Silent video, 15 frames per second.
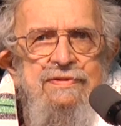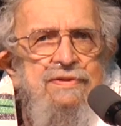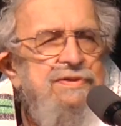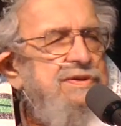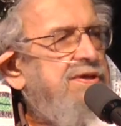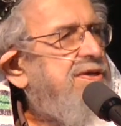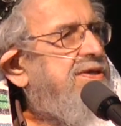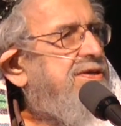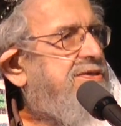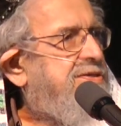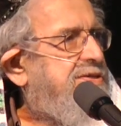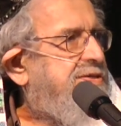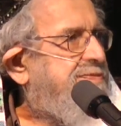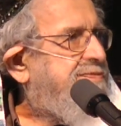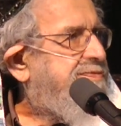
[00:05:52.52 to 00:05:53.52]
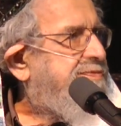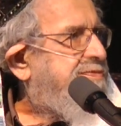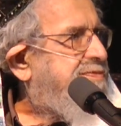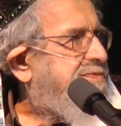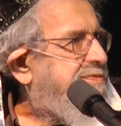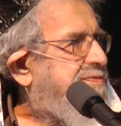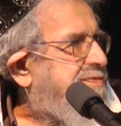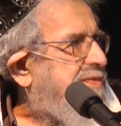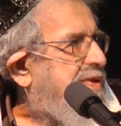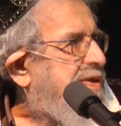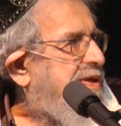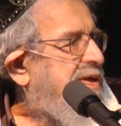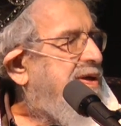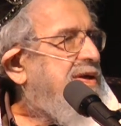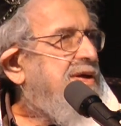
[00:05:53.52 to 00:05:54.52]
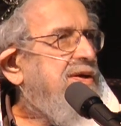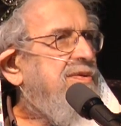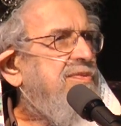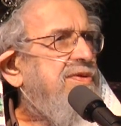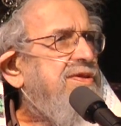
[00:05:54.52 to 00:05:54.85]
to teach. It